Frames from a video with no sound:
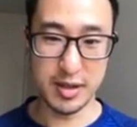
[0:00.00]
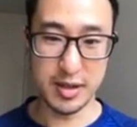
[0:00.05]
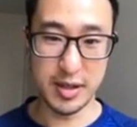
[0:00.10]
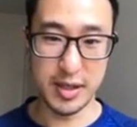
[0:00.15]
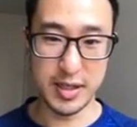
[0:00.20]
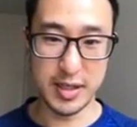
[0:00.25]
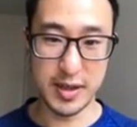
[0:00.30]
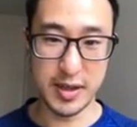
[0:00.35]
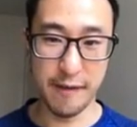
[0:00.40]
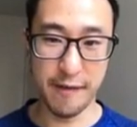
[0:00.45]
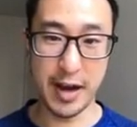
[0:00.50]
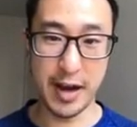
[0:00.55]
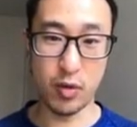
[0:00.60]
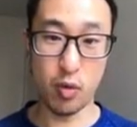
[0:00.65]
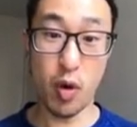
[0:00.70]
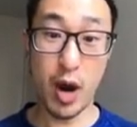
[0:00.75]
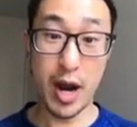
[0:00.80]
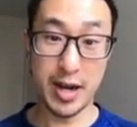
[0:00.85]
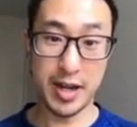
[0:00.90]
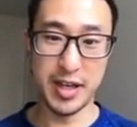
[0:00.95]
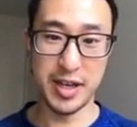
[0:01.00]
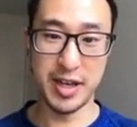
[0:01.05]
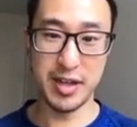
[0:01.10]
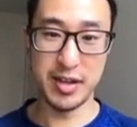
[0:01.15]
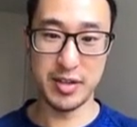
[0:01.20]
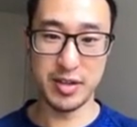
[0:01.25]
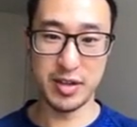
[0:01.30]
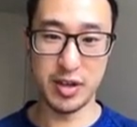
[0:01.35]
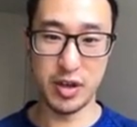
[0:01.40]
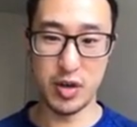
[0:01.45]
this effect right here.
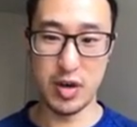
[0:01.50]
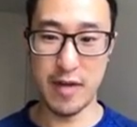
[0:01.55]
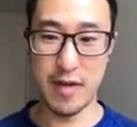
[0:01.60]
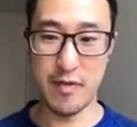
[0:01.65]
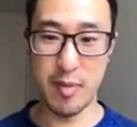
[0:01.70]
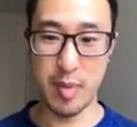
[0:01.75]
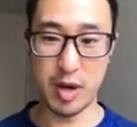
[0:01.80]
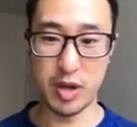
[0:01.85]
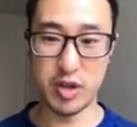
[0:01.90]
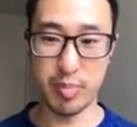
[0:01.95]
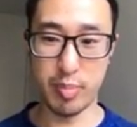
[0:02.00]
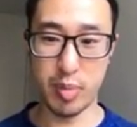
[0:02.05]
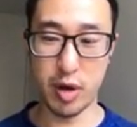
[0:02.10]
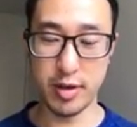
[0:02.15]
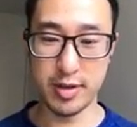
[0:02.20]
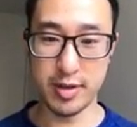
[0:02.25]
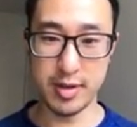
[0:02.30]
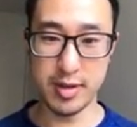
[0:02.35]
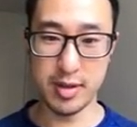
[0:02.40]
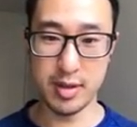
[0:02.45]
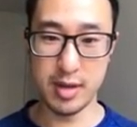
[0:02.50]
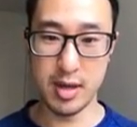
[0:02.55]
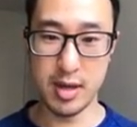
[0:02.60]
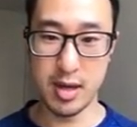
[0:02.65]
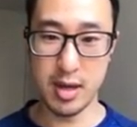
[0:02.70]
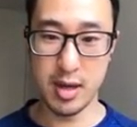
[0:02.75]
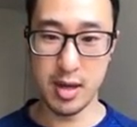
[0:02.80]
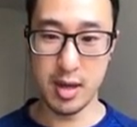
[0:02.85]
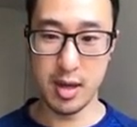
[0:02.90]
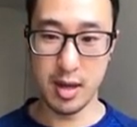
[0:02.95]
So you have a bunch of boxes.
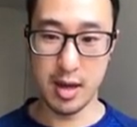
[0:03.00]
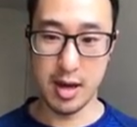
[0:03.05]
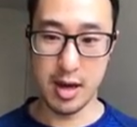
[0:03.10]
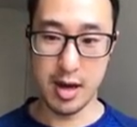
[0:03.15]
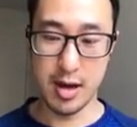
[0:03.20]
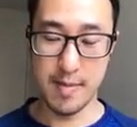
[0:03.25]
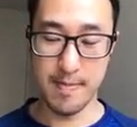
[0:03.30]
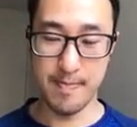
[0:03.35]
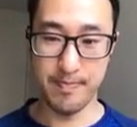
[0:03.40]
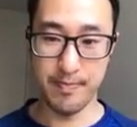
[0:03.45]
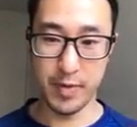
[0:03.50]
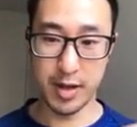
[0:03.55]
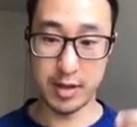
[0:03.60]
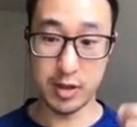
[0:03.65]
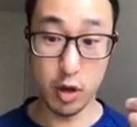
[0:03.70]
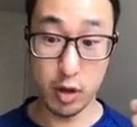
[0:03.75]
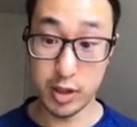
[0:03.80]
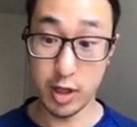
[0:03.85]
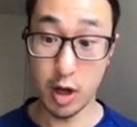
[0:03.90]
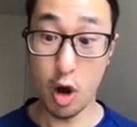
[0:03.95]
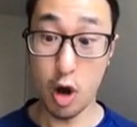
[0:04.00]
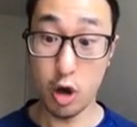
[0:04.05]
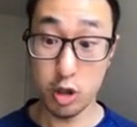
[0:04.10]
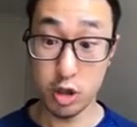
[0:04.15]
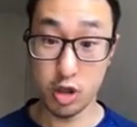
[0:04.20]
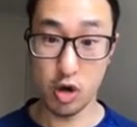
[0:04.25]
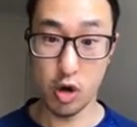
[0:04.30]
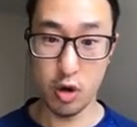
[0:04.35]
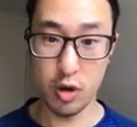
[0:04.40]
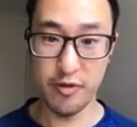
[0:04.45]
So it's an
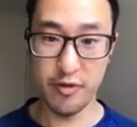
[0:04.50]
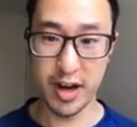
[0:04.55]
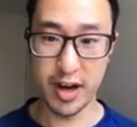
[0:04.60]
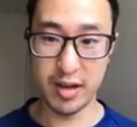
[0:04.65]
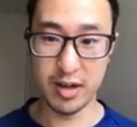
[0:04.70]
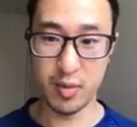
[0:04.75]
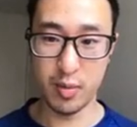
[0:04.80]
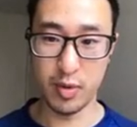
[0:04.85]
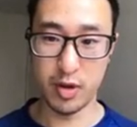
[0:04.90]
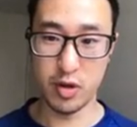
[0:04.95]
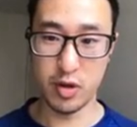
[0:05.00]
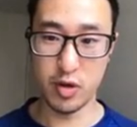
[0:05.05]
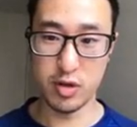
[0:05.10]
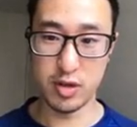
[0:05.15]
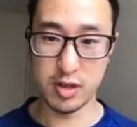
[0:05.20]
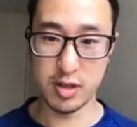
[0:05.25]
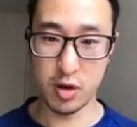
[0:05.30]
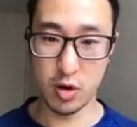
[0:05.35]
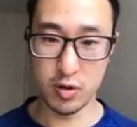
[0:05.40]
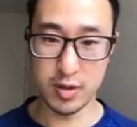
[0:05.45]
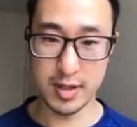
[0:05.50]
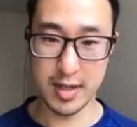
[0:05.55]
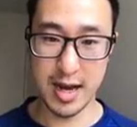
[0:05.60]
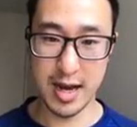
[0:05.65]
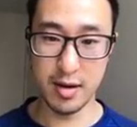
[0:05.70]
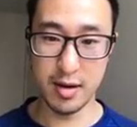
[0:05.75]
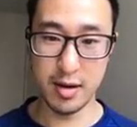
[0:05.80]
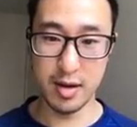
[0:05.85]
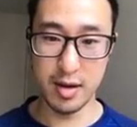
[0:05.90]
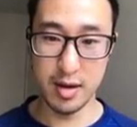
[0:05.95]
on-scroll effect. When the user scrolls
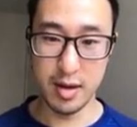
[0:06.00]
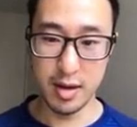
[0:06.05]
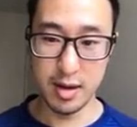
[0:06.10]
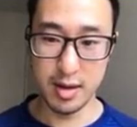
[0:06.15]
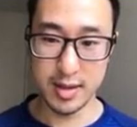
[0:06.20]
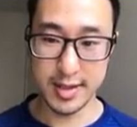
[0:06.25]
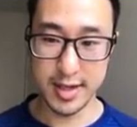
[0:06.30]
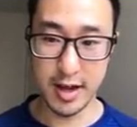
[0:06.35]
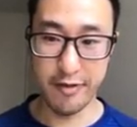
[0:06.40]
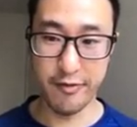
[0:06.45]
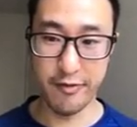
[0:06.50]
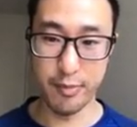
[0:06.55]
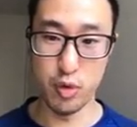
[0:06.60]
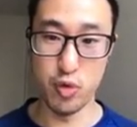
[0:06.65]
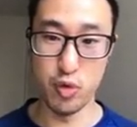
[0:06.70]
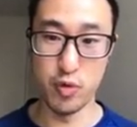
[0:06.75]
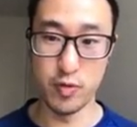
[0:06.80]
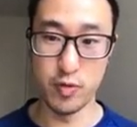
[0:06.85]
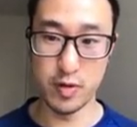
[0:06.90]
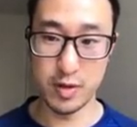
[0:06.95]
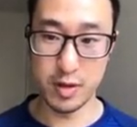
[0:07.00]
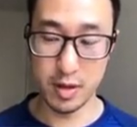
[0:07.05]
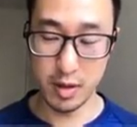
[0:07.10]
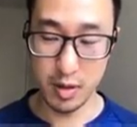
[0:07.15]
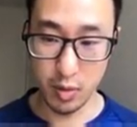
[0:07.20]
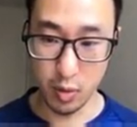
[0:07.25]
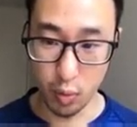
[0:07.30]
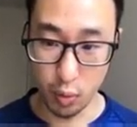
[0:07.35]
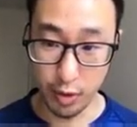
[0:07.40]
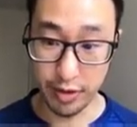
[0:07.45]
down, stuff moves
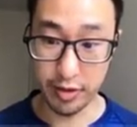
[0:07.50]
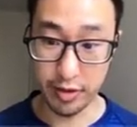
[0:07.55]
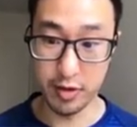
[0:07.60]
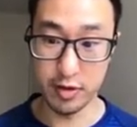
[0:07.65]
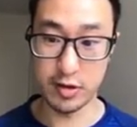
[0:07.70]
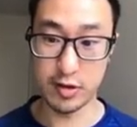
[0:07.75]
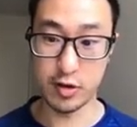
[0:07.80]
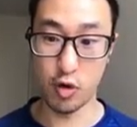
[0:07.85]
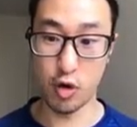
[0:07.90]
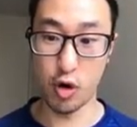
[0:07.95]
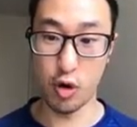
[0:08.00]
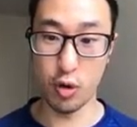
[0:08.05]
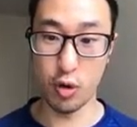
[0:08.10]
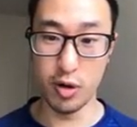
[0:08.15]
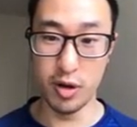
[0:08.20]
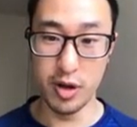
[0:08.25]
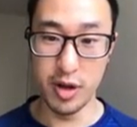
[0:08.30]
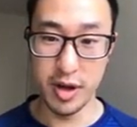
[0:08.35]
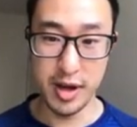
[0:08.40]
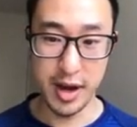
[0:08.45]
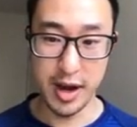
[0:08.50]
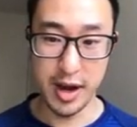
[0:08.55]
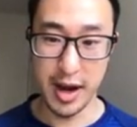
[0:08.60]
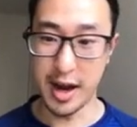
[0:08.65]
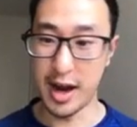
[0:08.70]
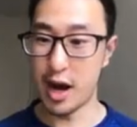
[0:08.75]
with the scroll. And I